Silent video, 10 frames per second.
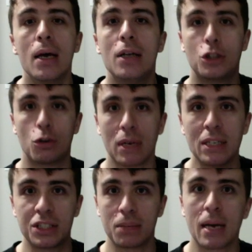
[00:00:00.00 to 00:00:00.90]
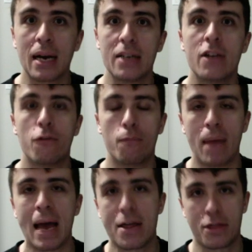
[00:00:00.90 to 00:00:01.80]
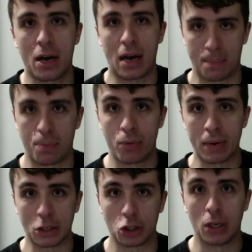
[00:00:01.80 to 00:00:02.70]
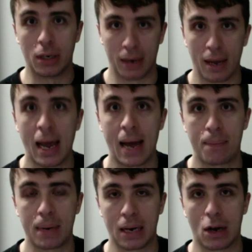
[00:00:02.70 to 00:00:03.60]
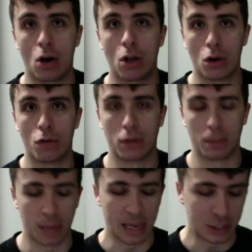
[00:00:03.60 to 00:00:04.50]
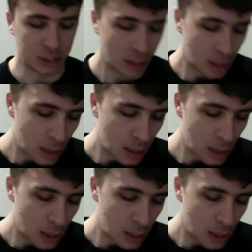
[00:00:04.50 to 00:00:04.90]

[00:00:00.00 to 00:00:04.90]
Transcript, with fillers: So it's some kind of math operation happening all over the place.